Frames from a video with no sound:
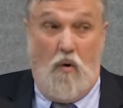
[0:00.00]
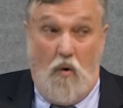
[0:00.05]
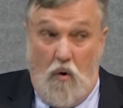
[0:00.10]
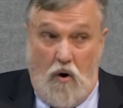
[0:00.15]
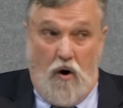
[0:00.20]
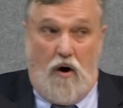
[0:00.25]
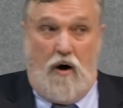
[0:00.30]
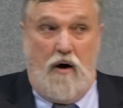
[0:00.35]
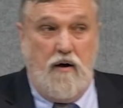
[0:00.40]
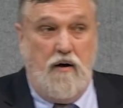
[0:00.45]

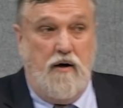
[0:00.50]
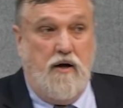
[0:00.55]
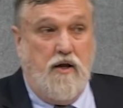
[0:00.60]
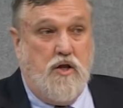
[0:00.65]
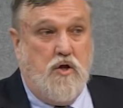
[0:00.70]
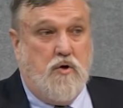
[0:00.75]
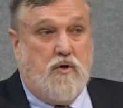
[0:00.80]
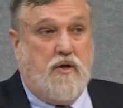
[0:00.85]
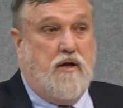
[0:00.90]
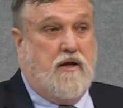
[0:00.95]
Or
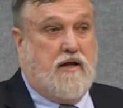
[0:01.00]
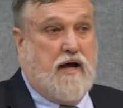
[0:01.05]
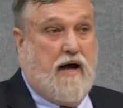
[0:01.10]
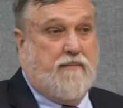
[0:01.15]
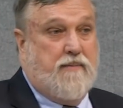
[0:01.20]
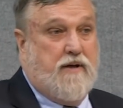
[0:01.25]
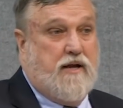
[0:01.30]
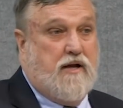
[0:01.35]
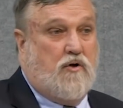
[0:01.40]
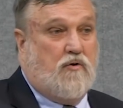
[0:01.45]
you can
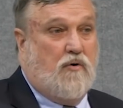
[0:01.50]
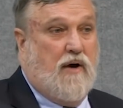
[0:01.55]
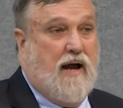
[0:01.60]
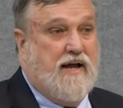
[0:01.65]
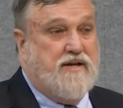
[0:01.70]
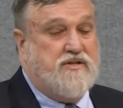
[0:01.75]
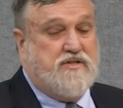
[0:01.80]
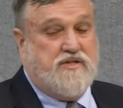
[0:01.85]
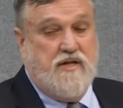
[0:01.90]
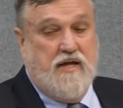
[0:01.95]
come in
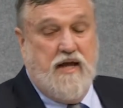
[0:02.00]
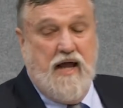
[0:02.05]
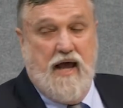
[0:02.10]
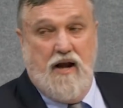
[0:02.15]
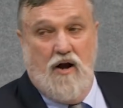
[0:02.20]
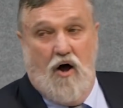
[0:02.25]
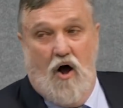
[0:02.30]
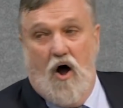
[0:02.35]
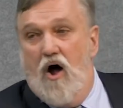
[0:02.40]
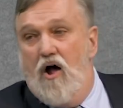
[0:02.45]
Christ,
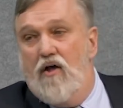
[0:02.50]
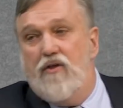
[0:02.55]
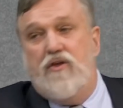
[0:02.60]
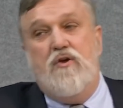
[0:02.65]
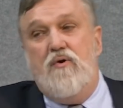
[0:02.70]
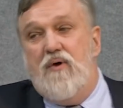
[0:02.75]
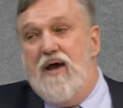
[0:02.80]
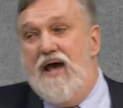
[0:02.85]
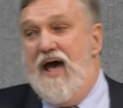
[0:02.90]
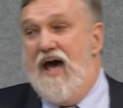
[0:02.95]
and all
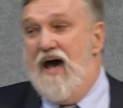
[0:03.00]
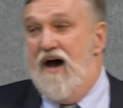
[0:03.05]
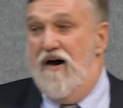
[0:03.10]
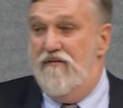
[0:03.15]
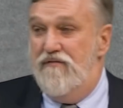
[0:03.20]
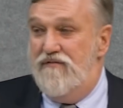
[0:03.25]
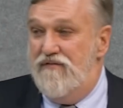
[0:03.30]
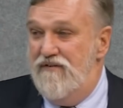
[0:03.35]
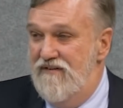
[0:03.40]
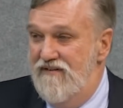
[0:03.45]
you
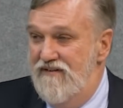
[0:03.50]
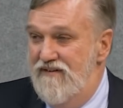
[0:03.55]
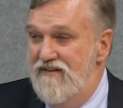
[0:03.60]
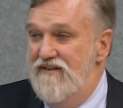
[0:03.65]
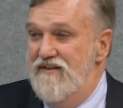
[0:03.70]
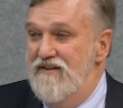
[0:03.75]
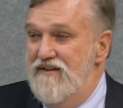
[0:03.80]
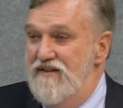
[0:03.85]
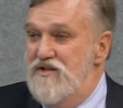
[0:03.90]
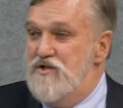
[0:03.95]
have
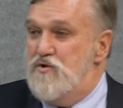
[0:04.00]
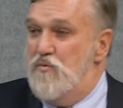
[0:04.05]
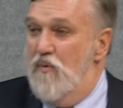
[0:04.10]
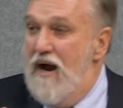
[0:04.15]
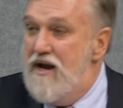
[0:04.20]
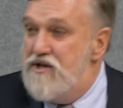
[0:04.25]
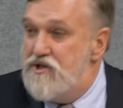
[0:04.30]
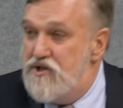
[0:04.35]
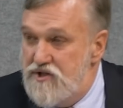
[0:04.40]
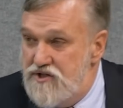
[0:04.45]
is
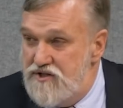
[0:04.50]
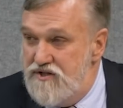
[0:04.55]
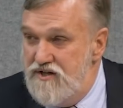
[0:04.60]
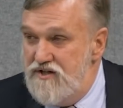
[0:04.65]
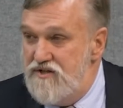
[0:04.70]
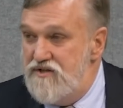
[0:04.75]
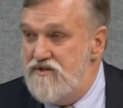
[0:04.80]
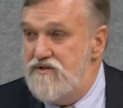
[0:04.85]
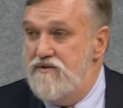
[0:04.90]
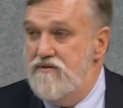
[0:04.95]

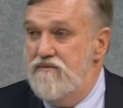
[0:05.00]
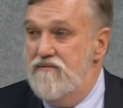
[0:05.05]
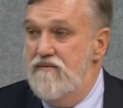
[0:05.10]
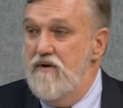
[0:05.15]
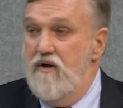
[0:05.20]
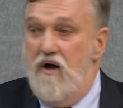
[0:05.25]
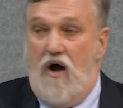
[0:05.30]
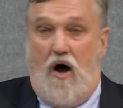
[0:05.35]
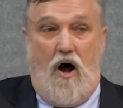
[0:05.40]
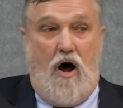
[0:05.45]
righteousness.
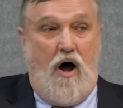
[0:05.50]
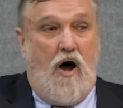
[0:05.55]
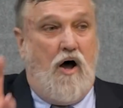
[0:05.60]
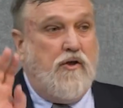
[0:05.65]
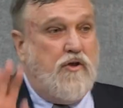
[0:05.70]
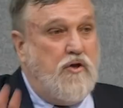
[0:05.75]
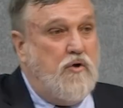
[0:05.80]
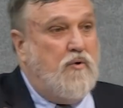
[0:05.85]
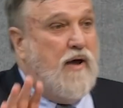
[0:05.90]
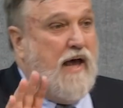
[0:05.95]

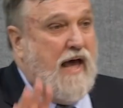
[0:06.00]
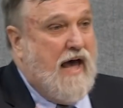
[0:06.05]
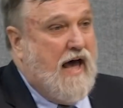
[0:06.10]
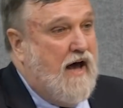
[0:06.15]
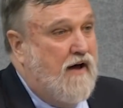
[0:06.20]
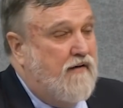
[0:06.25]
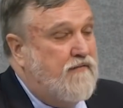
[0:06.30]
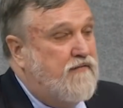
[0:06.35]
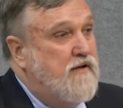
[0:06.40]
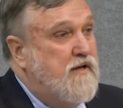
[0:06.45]
All you
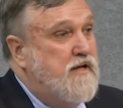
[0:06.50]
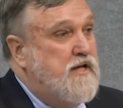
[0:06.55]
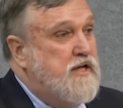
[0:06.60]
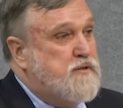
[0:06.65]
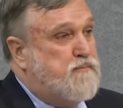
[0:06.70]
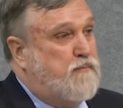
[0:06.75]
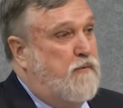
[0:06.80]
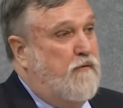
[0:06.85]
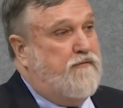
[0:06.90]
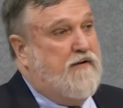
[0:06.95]
have
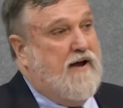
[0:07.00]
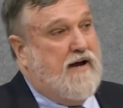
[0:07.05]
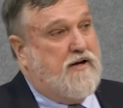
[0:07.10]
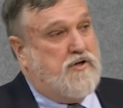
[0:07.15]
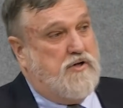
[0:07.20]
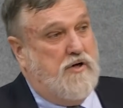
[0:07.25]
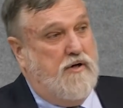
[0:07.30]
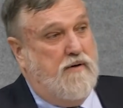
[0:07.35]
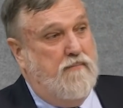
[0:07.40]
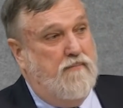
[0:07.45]
is
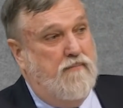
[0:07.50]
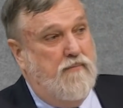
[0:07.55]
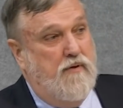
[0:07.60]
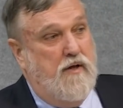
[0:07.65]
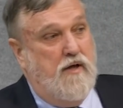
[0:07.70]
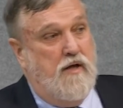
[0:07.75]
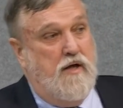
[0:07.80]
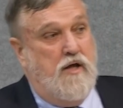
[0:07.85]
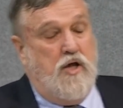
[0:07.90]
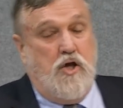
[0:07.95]
perfection.
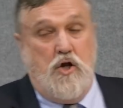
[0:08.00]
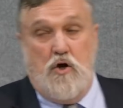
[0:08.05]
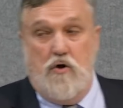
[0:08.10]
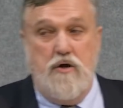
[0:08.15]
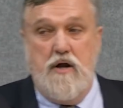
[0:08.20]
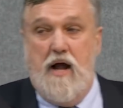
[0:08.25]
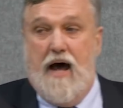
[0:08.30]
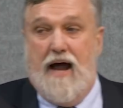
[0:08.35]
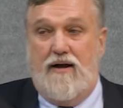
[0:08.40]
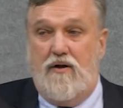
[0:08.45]
You're
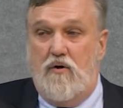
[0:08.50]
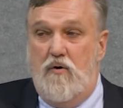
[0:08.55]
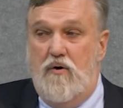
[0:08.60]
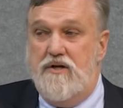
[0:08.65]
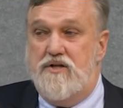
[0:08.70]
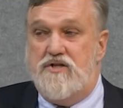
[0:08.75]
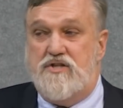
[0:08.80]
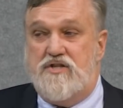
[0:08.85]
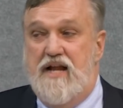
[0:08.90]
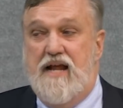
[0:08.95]
not
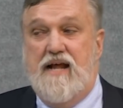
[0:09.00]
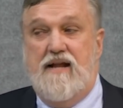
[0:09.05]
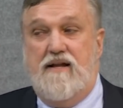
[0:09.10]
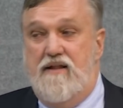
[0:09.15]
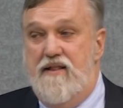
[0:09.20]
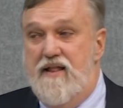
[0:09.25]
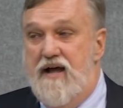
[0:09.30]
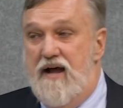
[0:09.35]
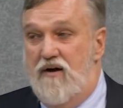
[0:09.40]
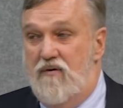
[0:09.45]
going to
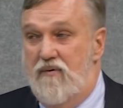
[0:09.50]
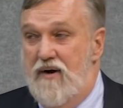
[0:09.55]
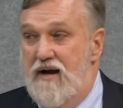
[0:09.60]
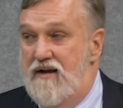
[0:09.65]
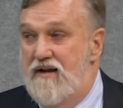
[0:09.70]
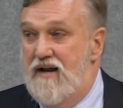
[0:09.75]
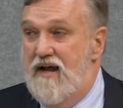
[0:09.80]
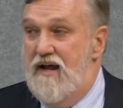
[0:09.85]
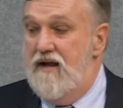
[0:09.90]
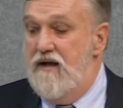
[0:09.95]
stand in that
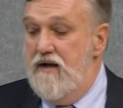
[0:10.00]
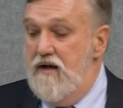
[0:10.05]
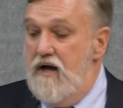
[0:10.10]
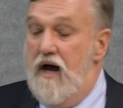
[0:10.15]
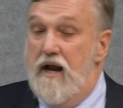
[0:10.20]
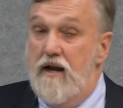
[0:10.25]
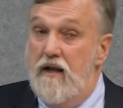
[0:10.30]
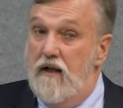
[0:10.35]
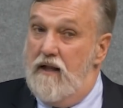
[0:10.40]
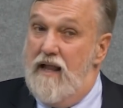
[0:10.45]
great day
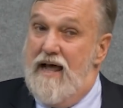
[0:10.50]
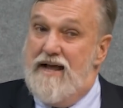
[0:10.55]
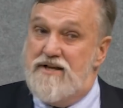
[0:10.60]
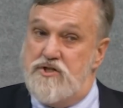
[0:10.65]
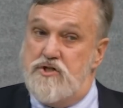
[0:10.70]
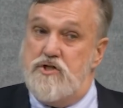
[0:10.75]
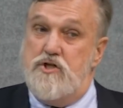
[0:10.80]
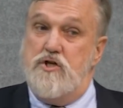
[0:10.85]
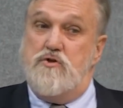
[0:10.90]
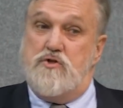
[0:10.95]

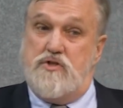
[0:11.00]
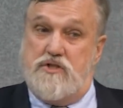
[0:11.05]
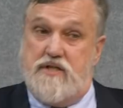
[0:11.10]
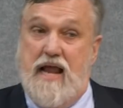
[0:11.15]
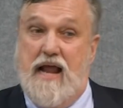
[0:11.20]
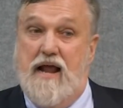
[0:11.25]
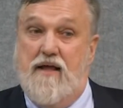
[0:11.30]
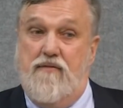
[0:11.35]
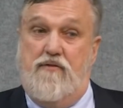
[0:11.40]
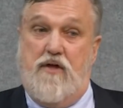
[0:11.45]
unless you
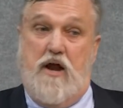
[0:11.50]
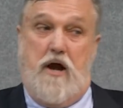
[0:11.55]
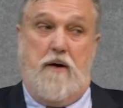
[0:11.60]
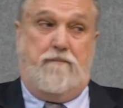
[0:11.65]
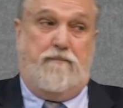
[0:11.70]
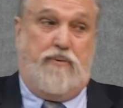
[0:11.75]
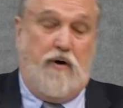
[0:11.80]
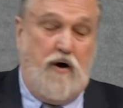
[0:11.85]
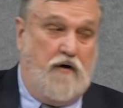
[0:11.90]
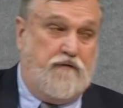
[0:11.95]
stand there
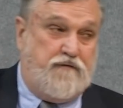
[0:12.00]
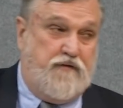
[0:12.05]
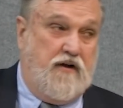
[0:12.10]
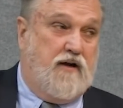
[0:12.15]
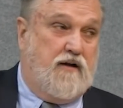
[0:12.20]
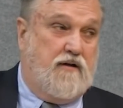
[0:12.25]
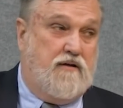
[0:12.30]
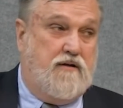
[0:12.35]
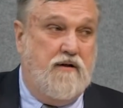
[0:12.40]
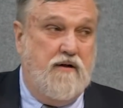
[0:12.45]

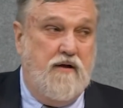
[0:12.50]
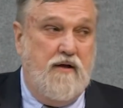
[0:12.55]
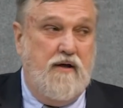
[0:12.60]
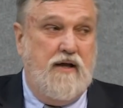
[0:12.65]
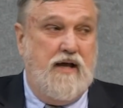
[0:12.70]
perfect.